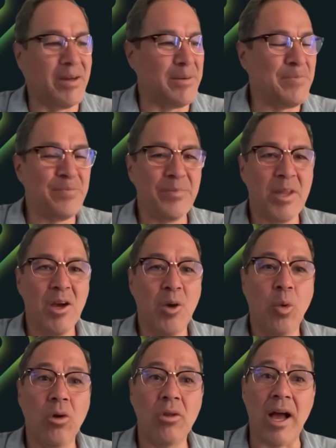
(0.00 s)
Yeah.
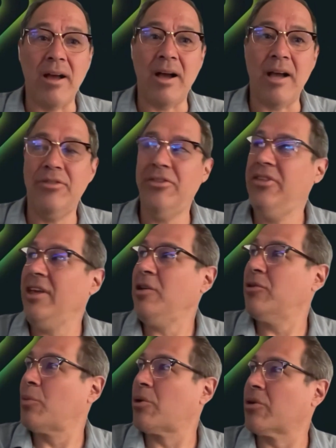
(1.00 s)
Well, I think
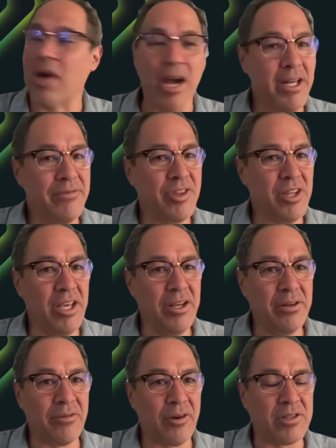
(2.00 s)
that we're kind of at the
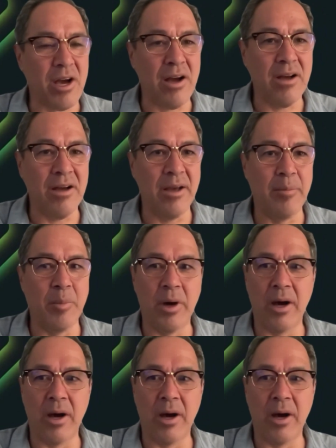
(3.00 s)
end of our time,